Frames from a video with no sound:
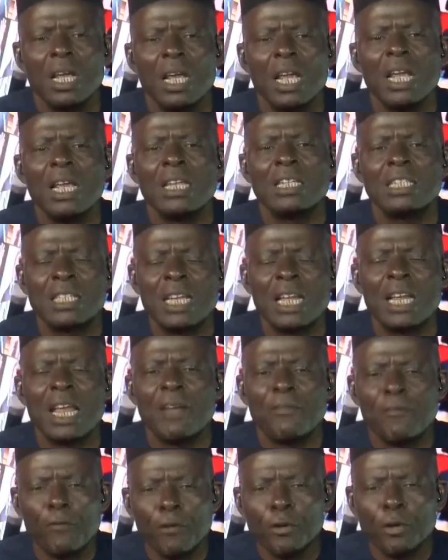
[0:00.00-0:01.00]
a
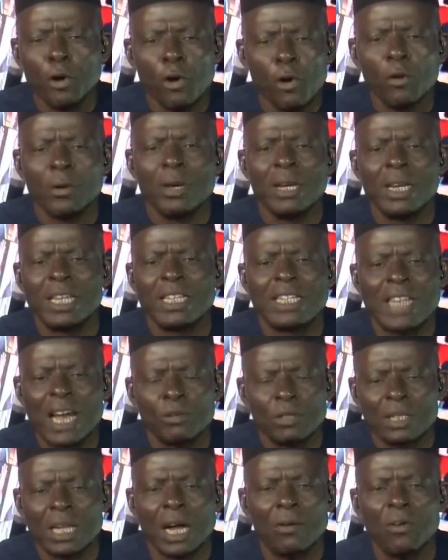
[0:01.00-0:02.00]
foothold in the
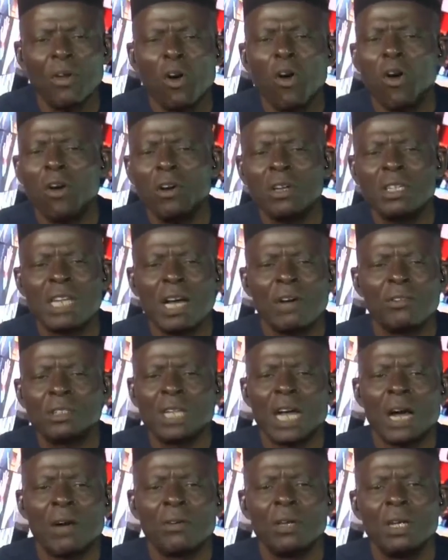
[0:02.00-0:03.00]
South-South, all
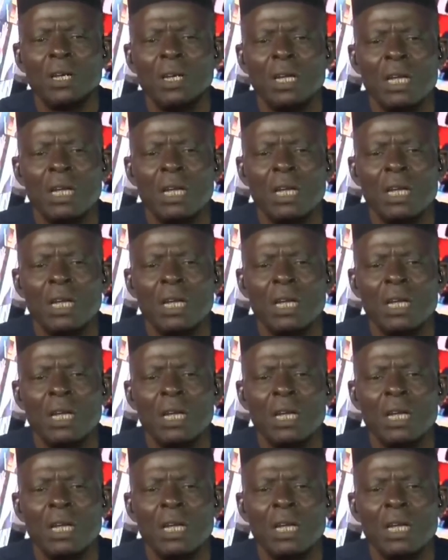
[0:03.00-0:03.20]
South-South.